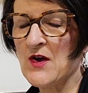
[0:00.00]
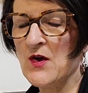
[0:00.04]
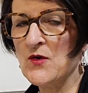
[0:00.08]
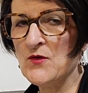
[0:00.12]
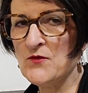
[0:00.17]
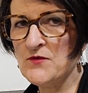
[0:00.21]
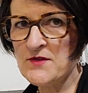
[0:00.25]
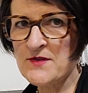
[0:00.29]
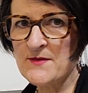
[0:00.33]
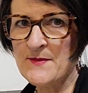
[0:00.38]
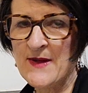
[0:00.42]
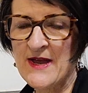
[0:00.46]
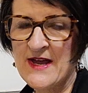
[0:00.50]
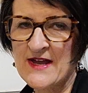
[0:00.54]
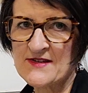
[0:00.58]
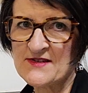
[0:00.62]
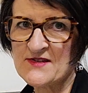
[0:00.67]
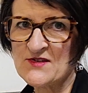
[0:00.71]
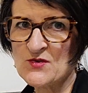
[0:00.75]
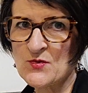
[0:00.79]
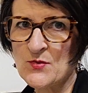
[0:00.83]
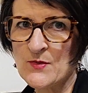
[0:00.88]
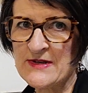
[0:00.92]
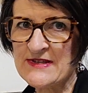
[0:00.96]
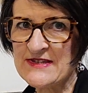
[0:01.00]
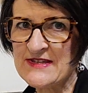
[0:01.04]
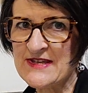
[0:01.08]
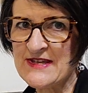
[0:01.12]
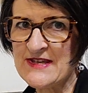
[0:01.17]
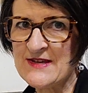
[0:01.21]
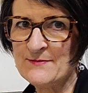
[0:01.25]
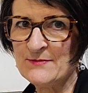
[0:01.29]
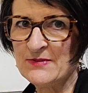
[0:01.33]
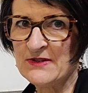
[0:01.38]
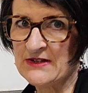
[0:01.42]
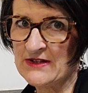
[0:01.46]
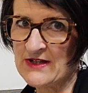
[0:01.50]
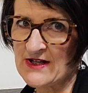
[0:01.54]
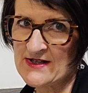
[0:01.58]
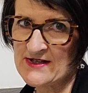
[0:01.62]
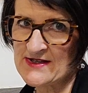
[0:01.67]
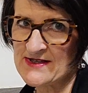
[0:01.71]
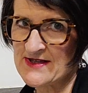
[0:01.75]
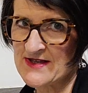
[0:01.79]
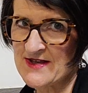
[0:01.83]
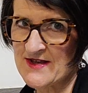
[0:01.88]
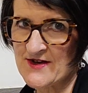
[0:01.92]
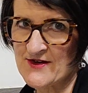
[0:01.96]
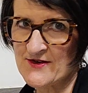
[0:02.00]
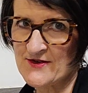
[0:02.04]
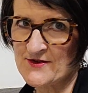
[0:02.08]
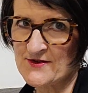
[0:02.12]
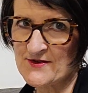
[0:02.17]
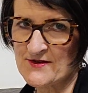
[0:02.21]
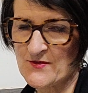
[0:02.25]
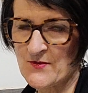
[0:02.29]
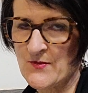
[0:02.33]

Over the past 20 plus years,